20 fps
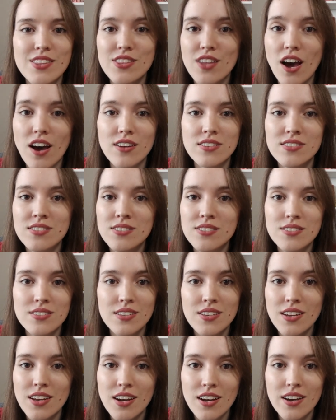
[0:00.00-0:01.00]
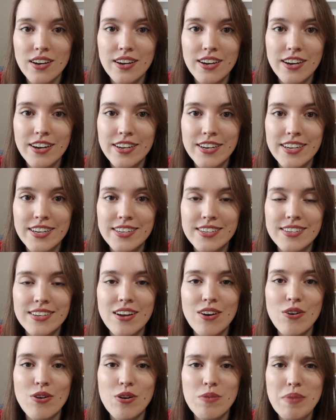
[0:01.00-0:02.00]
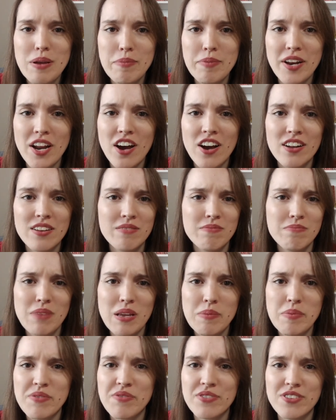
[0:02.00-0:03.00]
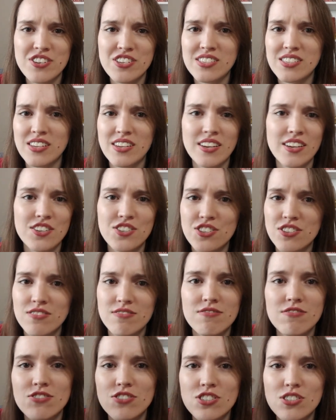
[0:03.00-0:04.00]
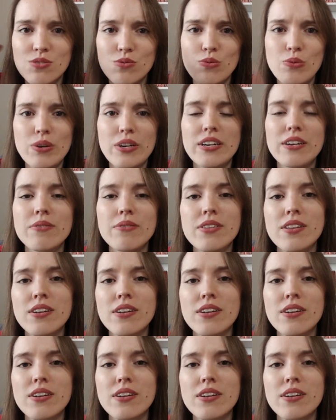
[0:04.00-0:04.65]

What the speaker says: thoughts on it, or maybe not. Maybe if you just think I should just read it